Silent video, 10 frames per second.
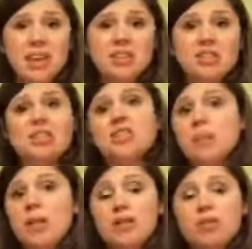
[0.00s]
edges as your
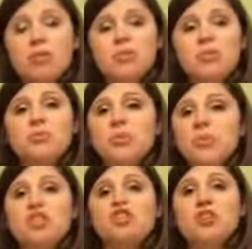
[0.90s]
belly grows. It
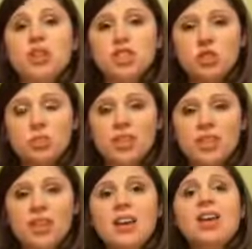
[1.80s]
really stretches with
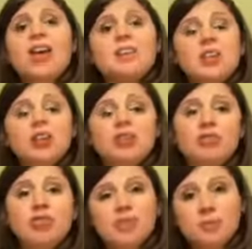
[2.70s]
it. It's got
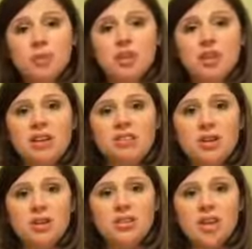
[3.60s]
good flexibility as
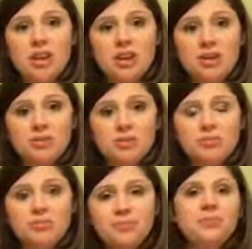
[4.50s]
far as that
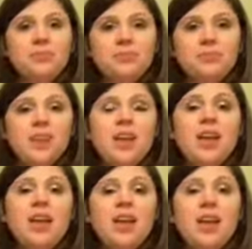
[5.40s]
goes.
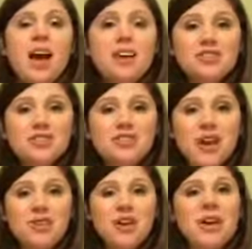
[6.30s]
I also
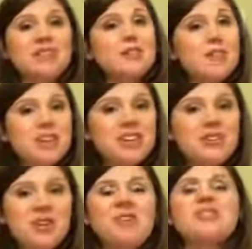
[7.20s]
found that as the belly
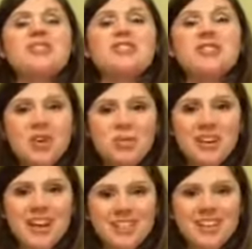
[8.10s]
grows, the
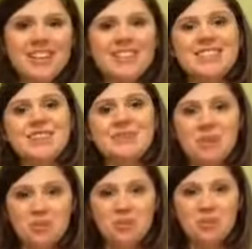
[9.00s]
stoma has tended to
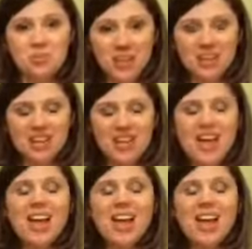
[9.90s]
grow as well.